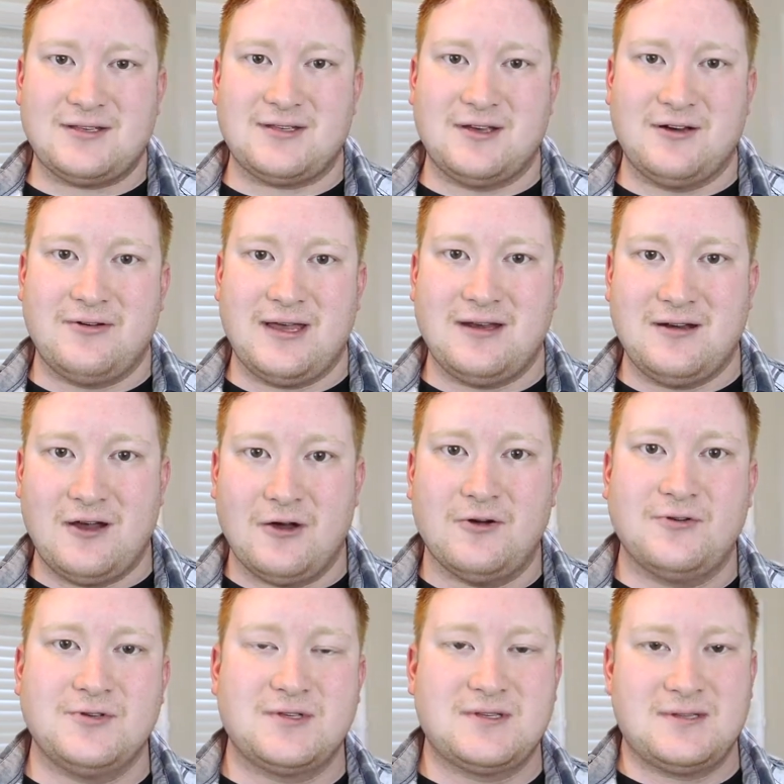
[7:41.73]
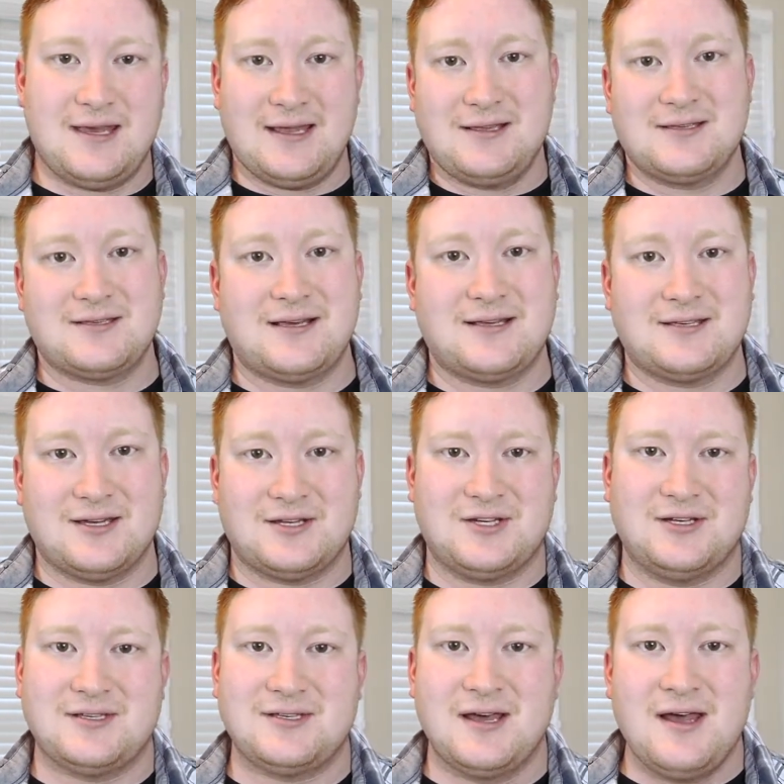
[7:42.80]
so it knows things such
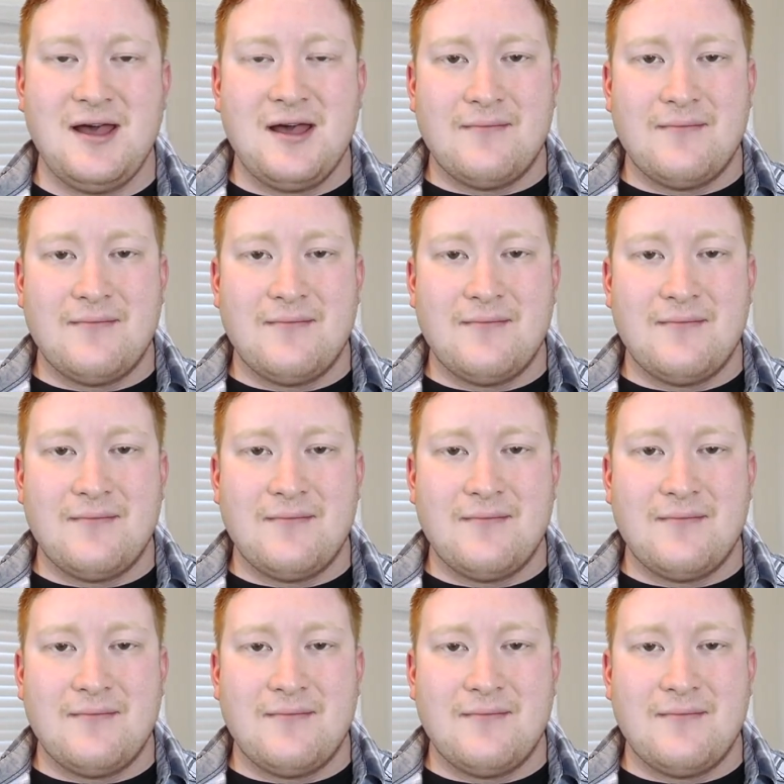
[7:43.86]
as